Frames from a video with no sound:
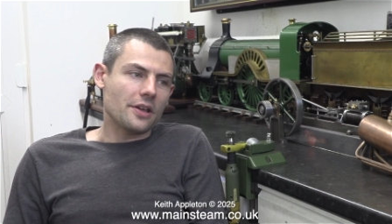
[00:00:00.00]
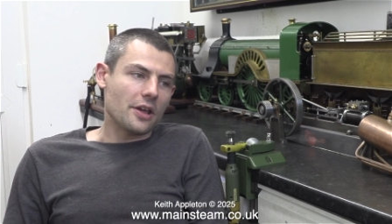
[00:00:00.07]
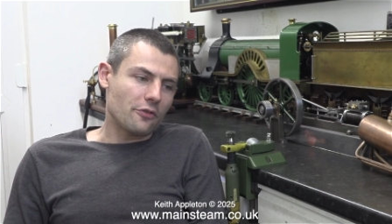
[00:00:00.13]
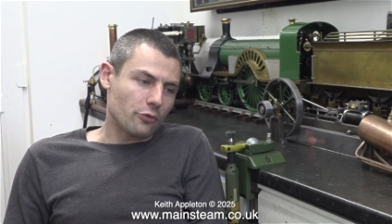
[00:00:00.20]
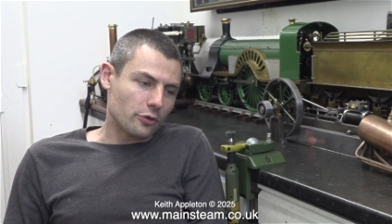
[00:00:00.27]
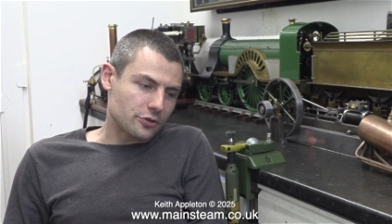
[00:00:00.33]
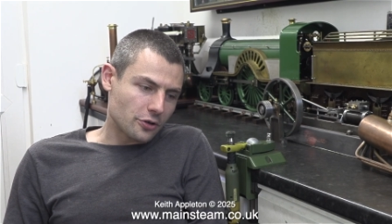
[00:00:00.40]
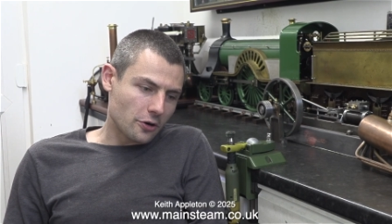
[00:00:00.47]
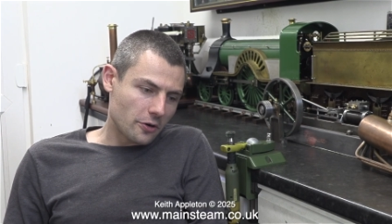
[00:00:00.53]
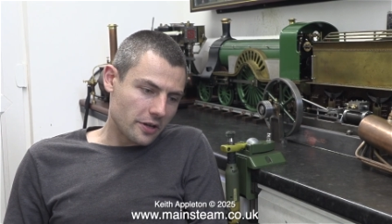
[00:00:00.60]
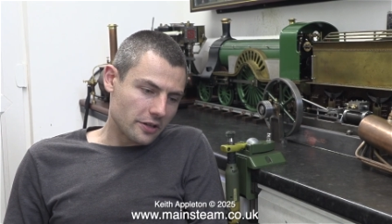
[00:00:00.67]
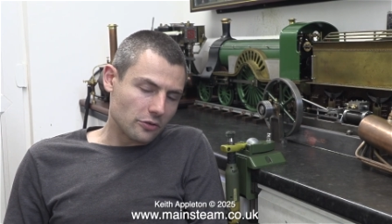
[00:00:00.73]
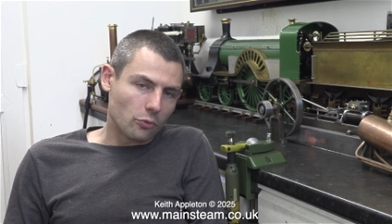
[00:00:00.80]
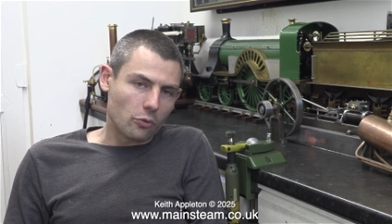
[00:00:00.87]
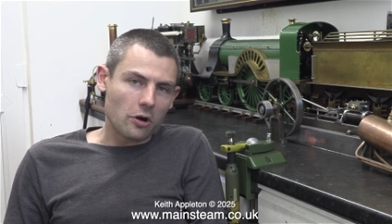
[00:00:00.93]
if we're
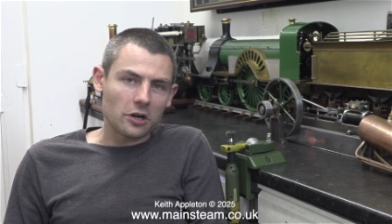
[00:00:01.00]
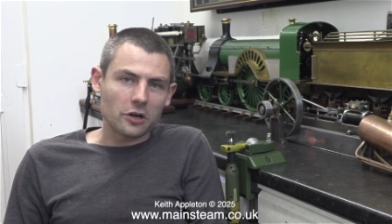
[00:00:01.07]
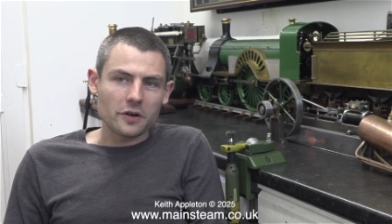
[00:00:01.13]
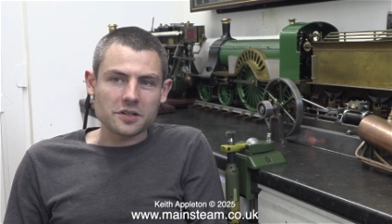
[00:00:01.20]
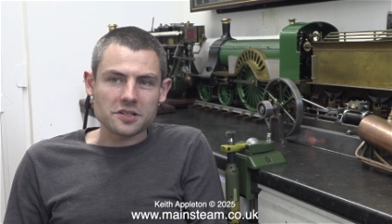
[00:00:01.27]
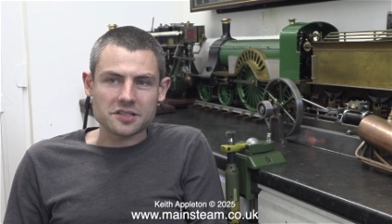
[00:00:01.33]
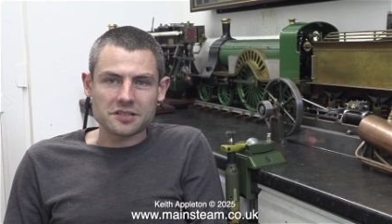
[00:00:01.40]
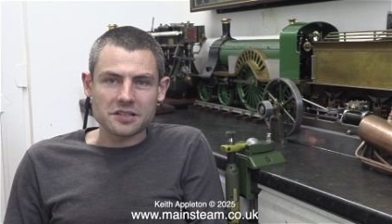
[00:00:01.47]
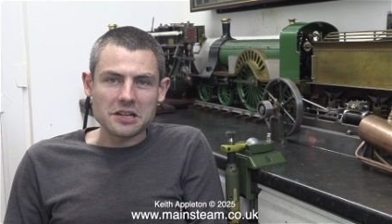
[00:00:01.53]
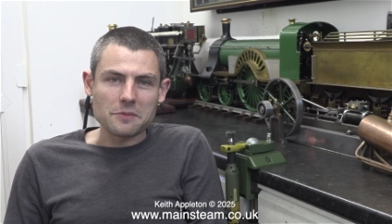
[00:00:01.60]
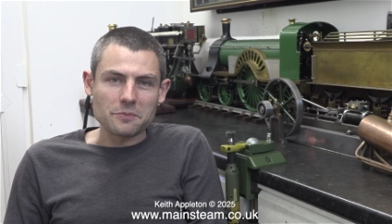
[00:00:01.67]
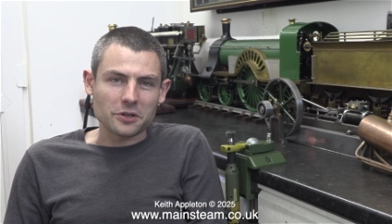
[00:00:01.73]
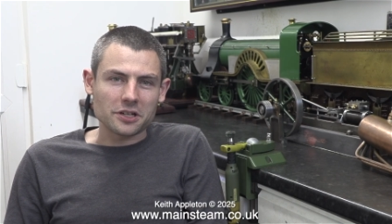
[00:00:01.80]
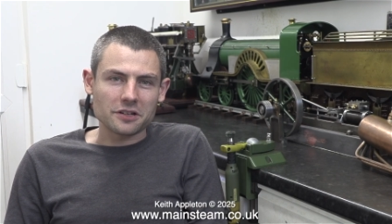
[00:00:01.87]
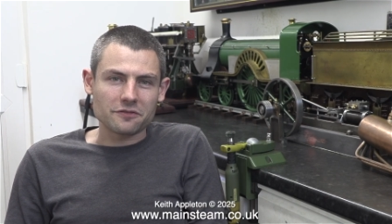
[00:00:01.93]
turning the water into
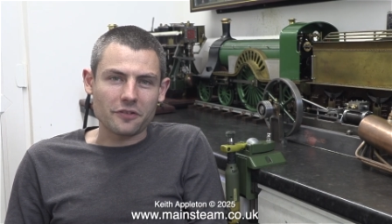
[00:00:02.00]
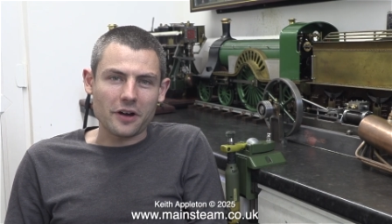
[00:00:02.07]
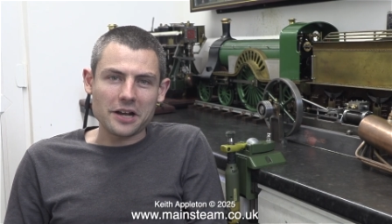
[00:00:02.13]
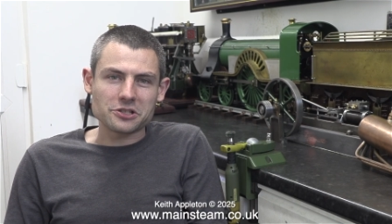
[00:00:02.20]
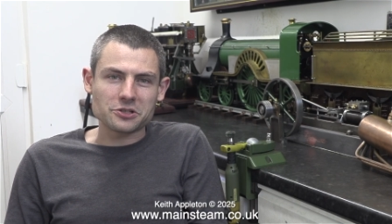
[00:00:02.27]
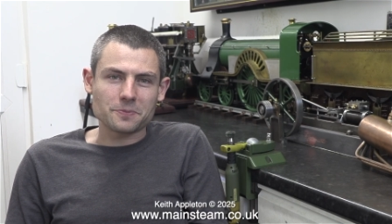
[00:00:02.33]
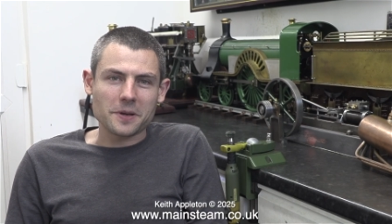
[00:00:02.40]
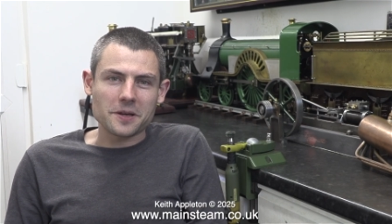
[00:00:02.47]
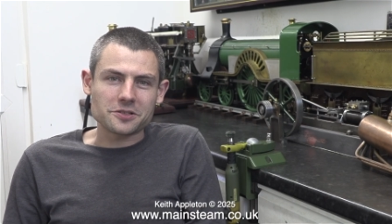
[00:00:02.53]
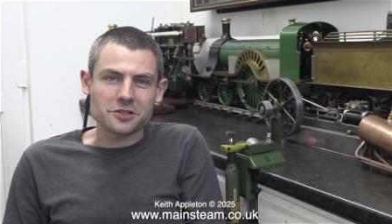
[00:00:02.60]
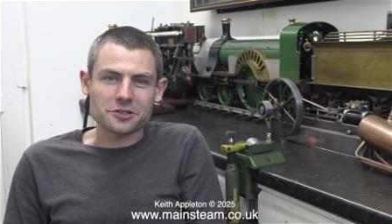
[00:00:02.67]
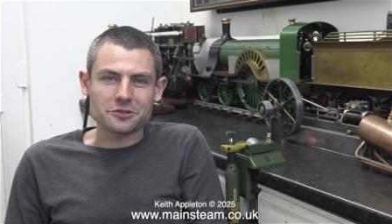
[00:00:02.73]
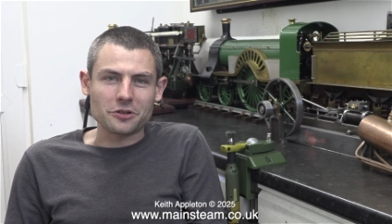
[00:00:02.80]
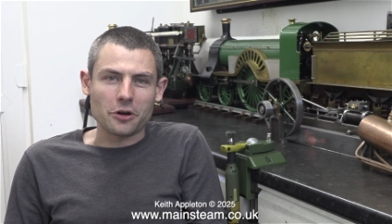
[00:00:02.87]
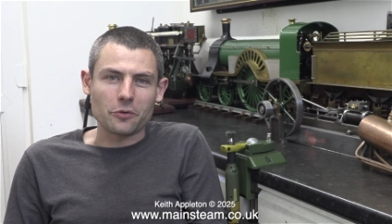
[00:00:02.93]
steam, the confined space
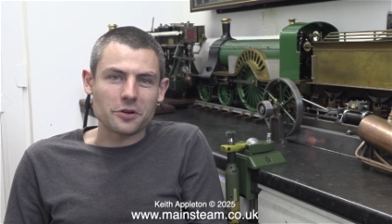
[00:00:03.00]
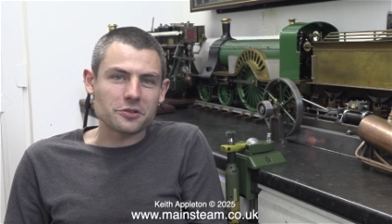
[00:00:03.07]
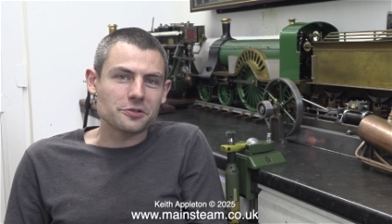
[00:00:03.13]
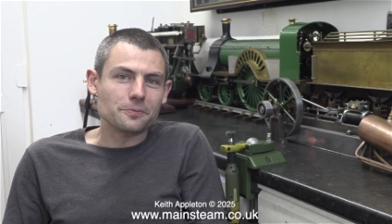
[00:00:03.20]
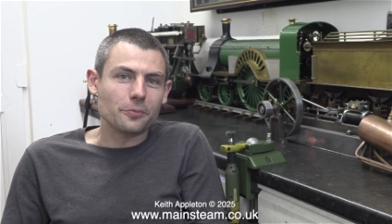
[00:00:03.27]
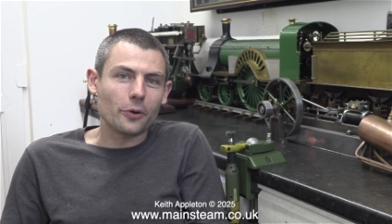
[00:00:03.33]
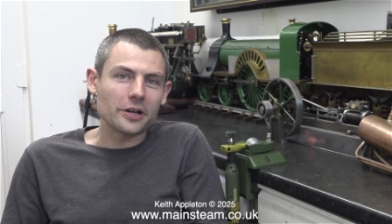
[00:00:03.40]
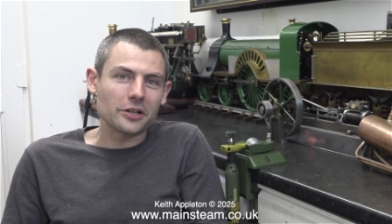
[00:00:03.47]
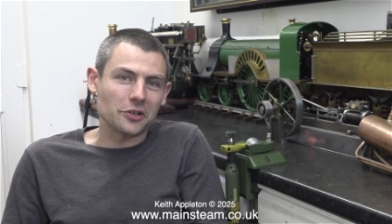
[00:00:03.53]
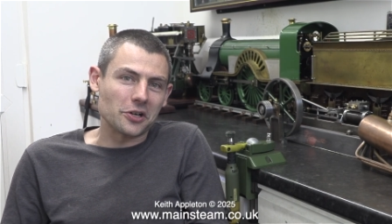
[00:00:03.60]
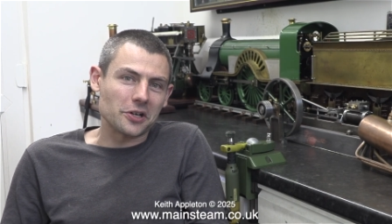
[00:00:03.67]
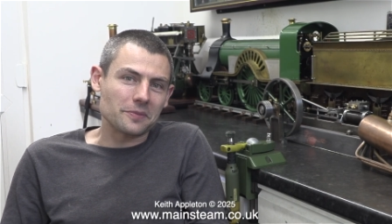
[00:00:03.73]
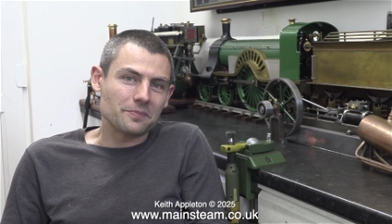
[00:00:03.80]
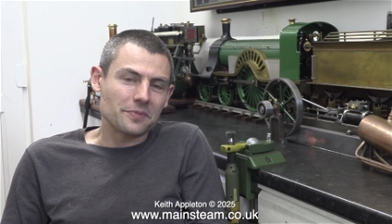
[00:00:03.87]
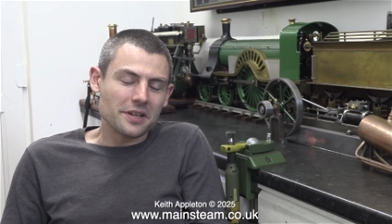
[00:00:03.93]
is known as a boiler.